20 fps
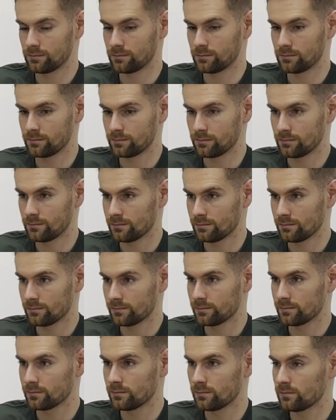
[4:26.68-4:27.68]

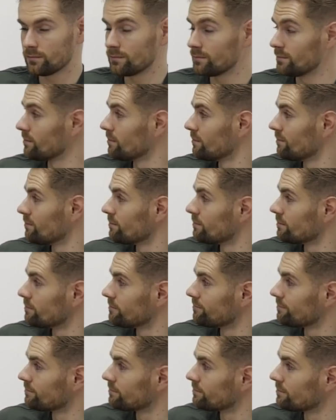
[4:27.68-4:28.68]

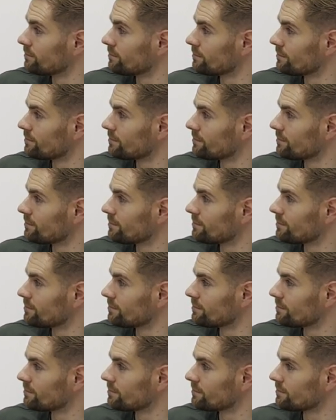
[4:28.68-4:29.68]

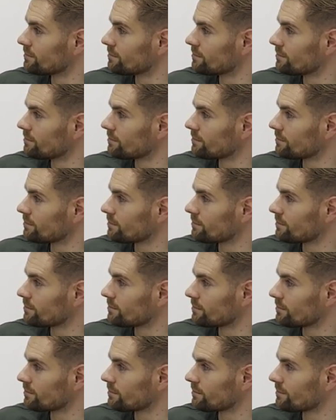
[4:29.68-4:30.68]

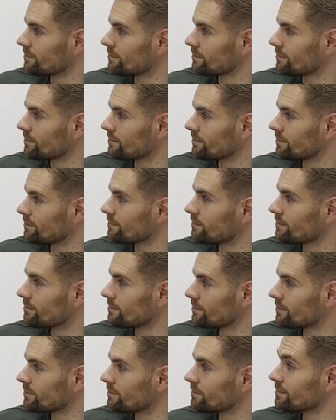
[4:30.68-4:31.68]

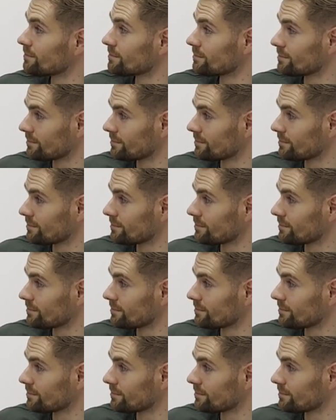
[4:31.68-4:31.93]
[no speech]